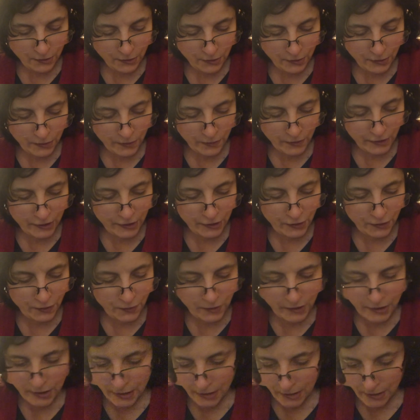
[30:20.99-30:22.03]
21,
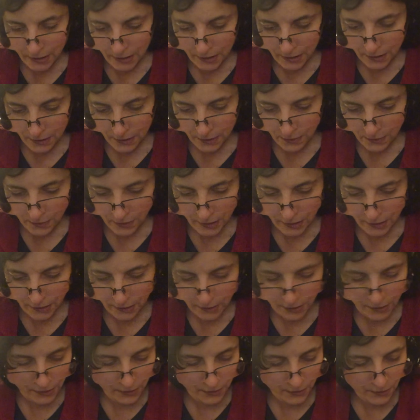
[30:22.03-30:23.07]
20, 1,
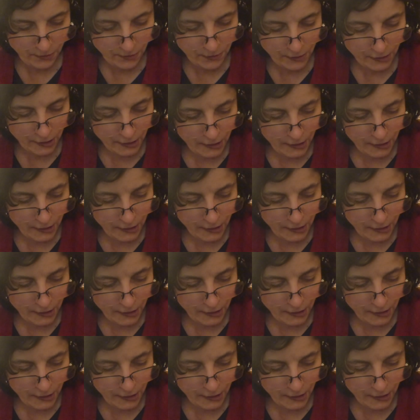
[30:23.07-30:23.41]
2,